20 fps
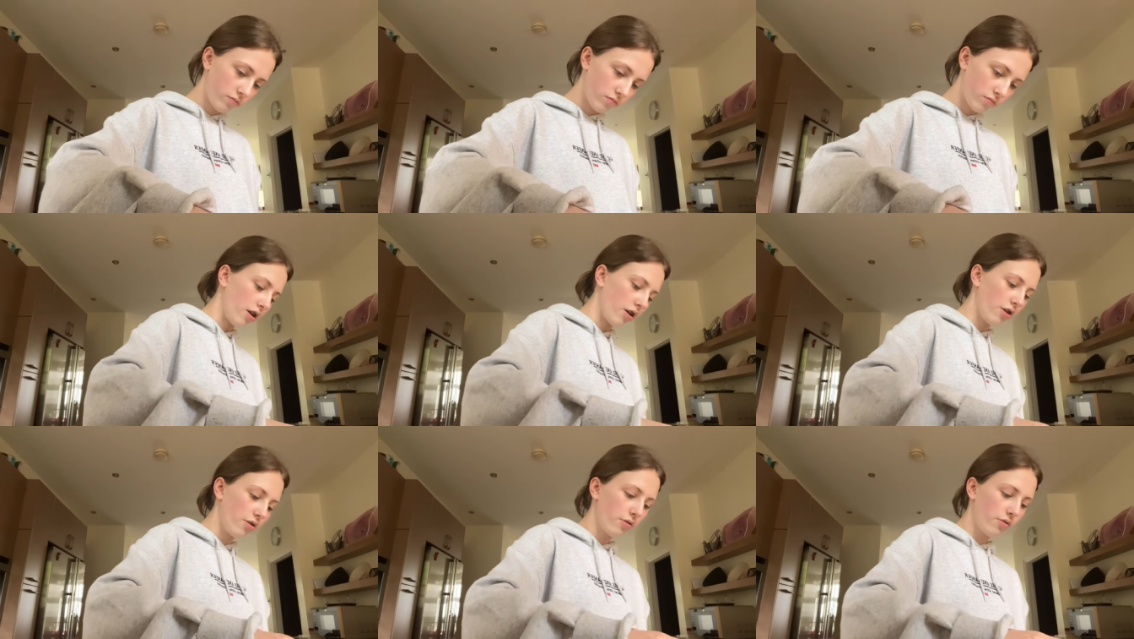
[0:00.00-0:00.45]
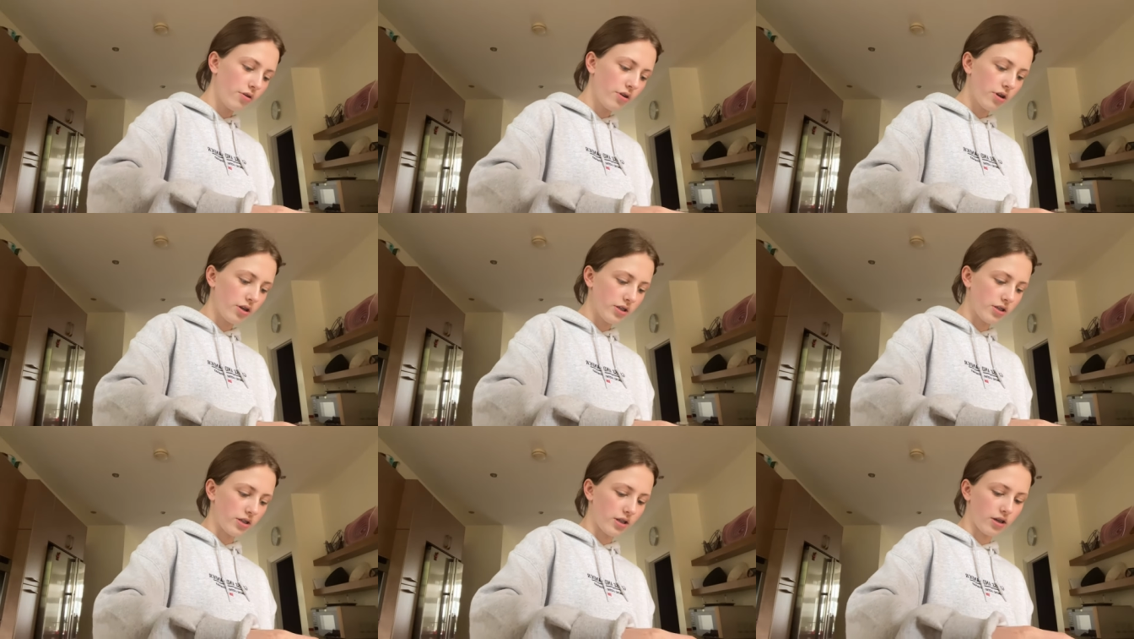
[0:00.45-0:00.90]
No oil
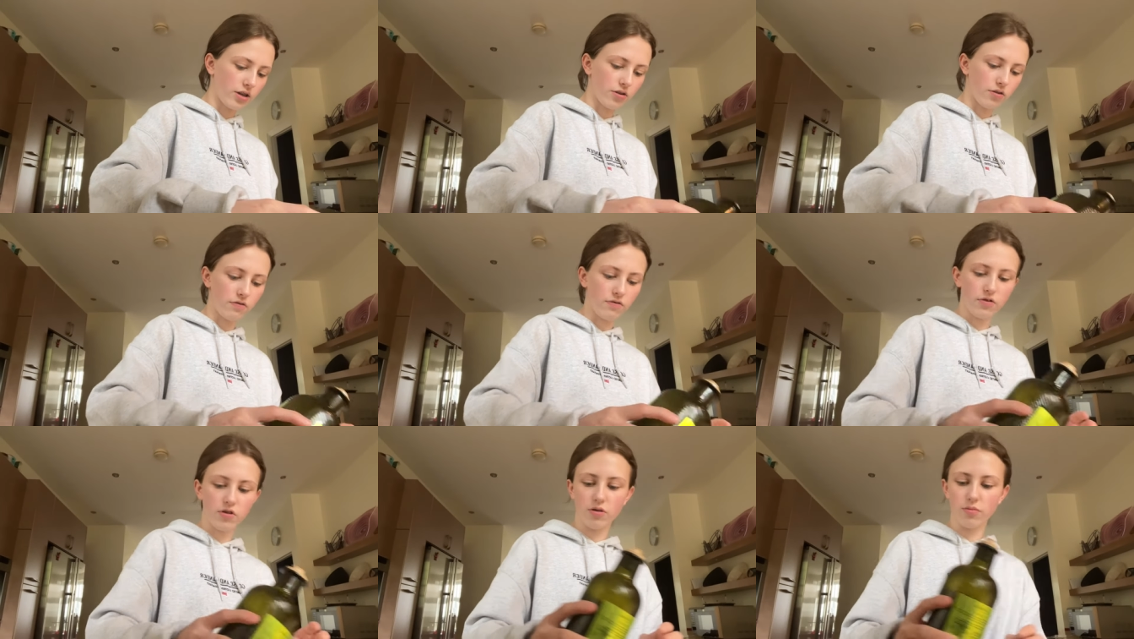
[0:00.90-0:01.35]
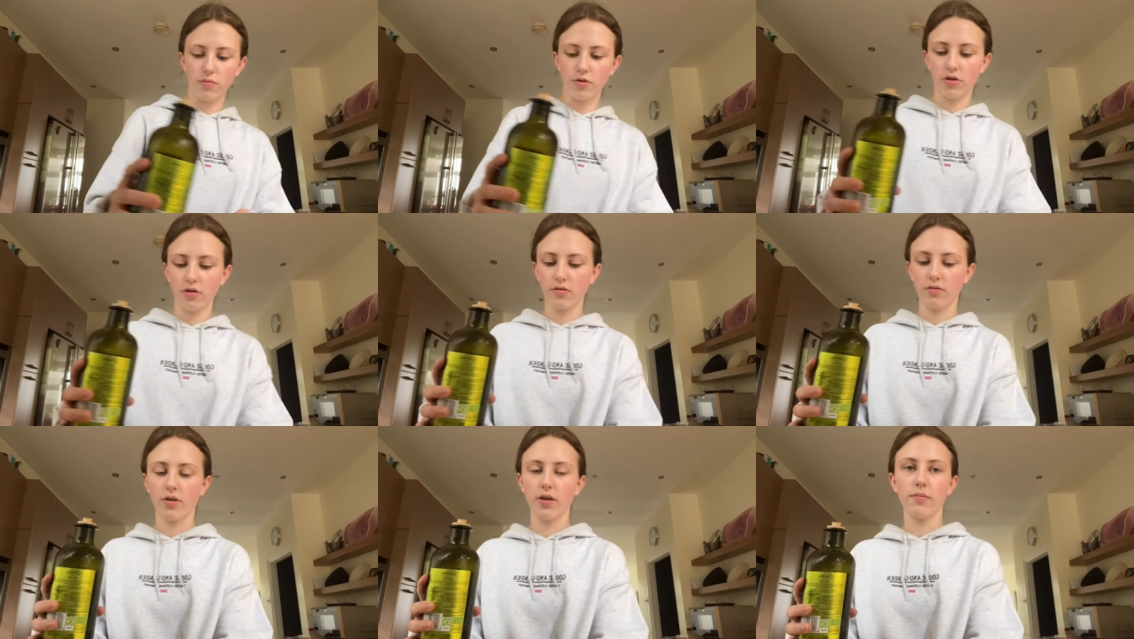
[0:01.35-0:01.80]
isn't that good for you,
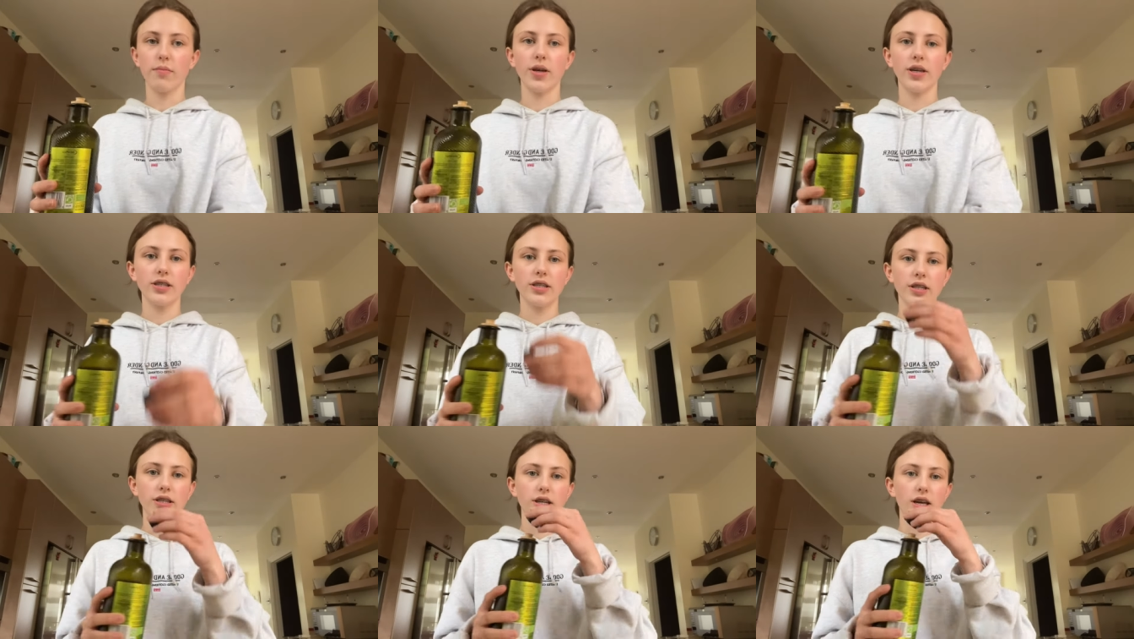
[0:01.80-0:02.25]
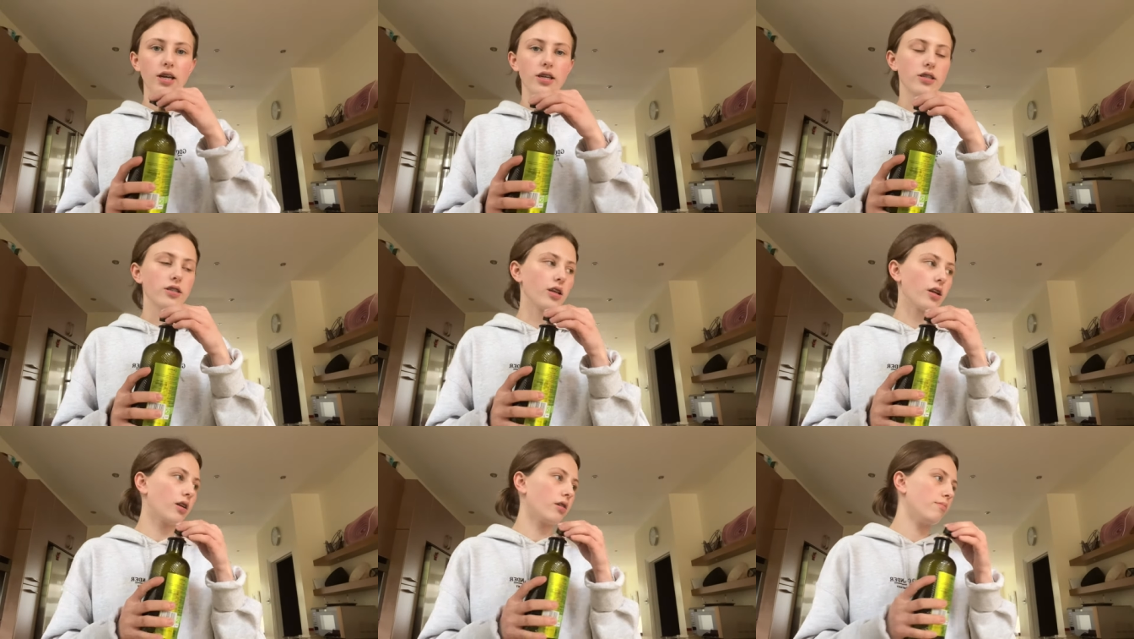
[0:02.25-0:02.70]
but it makes it
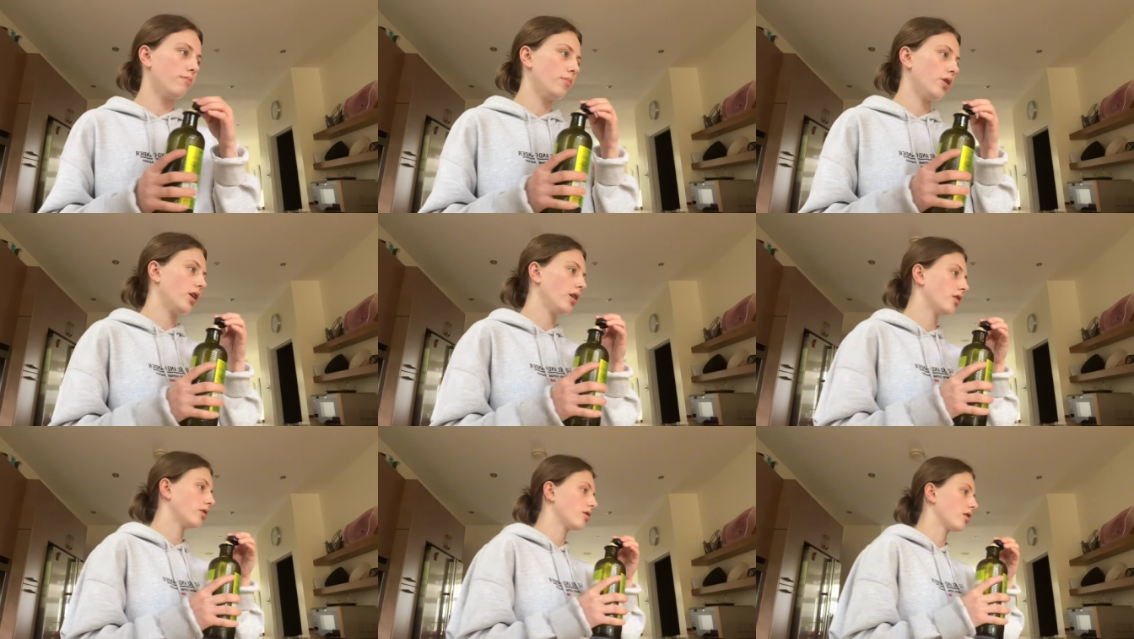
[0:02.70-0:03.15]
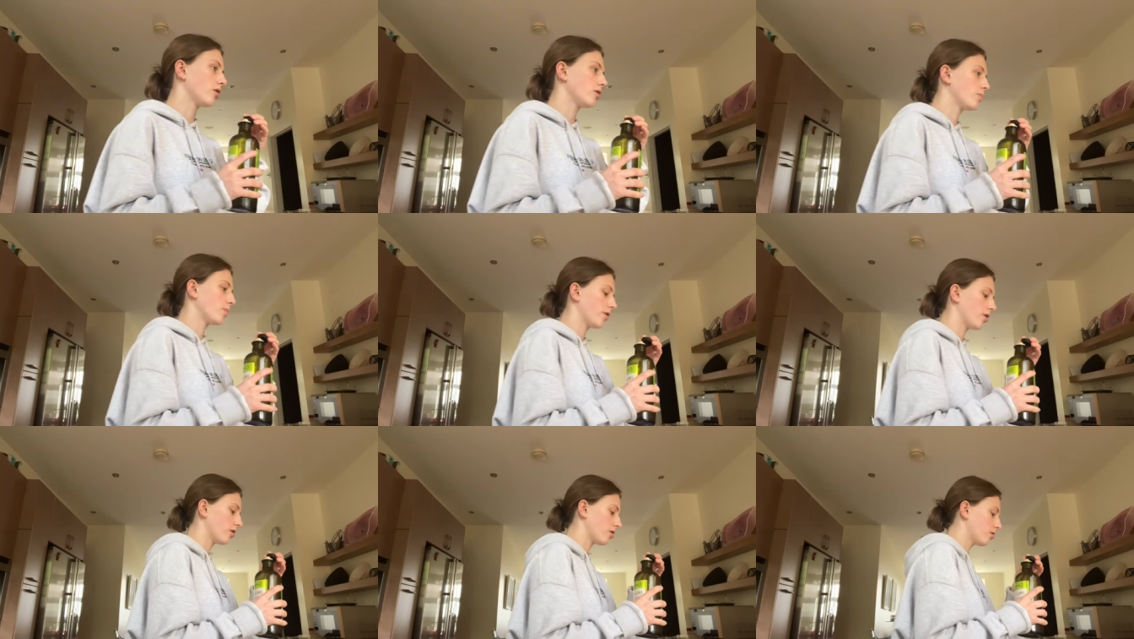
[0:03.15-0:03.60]
taste like a million times
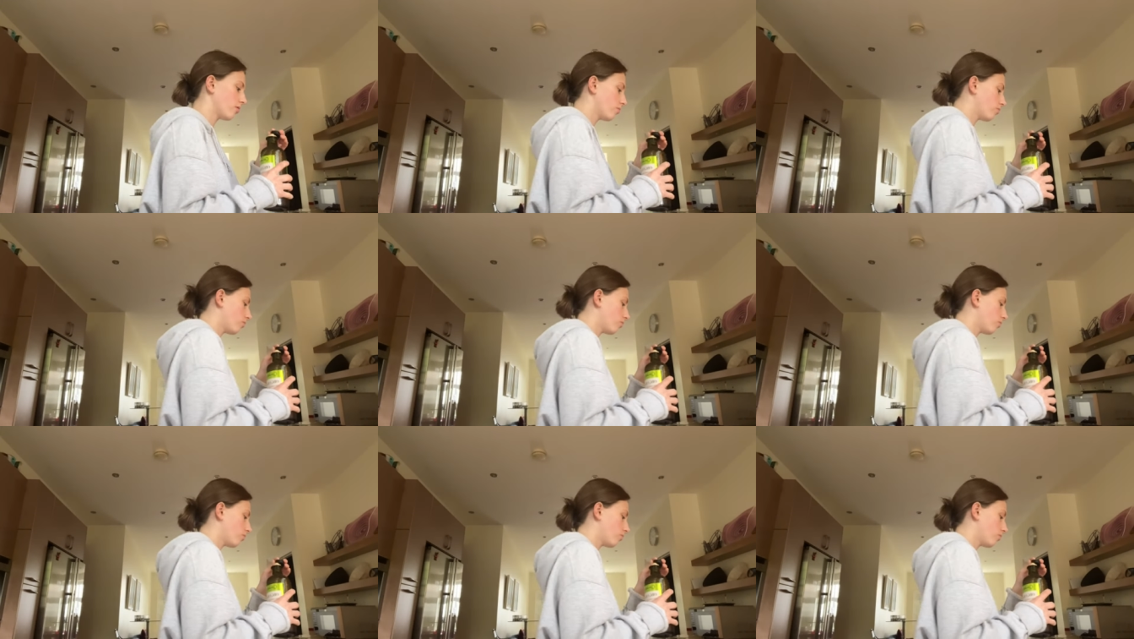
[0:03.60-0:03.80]
better.